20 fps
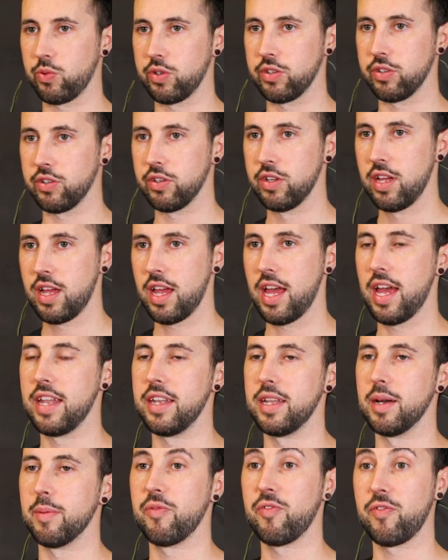will
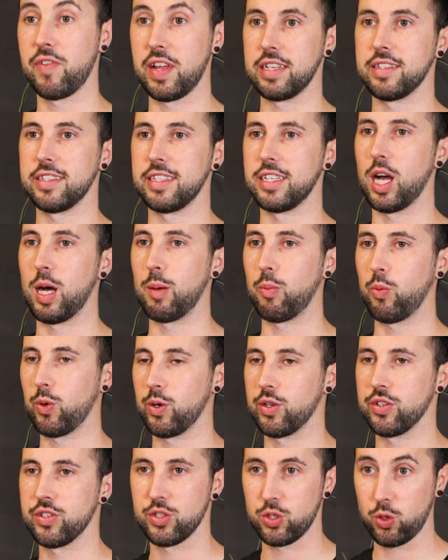end up facing
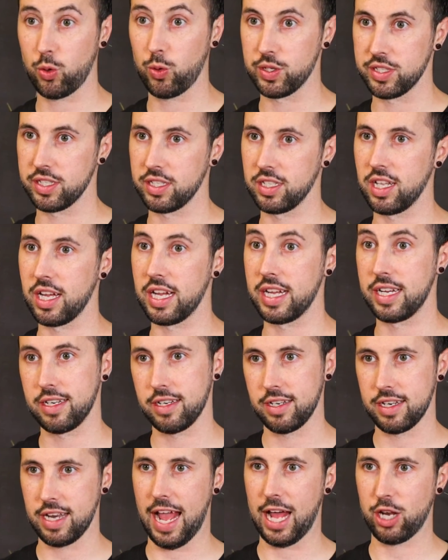upwards towards the light
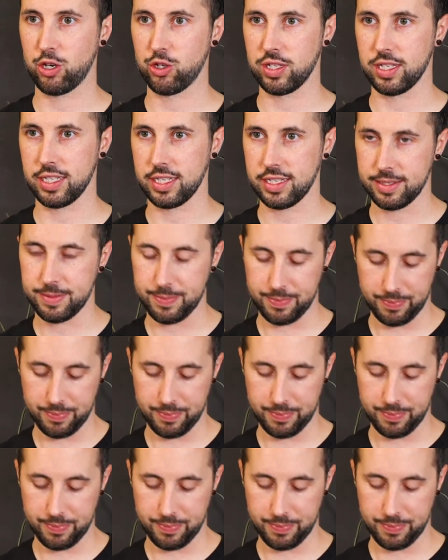naturally.